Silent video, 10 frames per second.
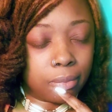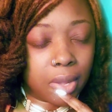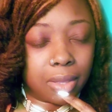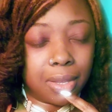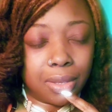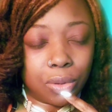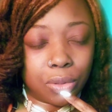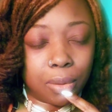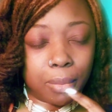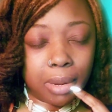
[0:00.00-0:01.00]
I think those
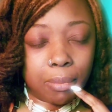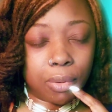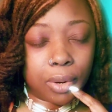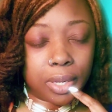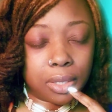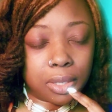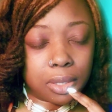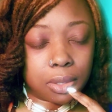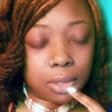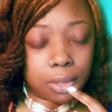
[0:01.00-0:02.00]
are the main points
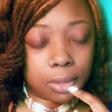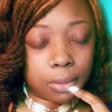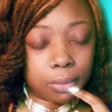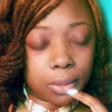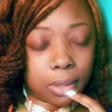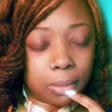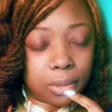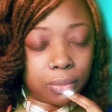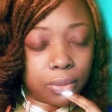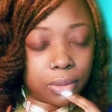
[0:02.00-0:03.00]
when it comes
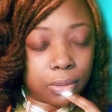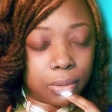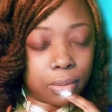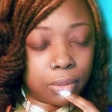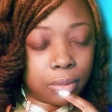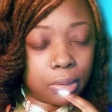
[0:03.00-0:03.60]
to physical.